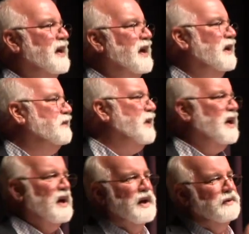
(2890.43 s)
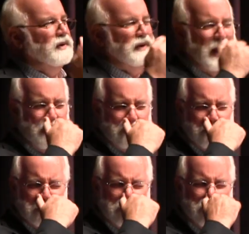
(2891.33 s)
and about 100 gang
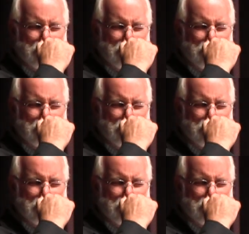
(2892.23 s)
members there.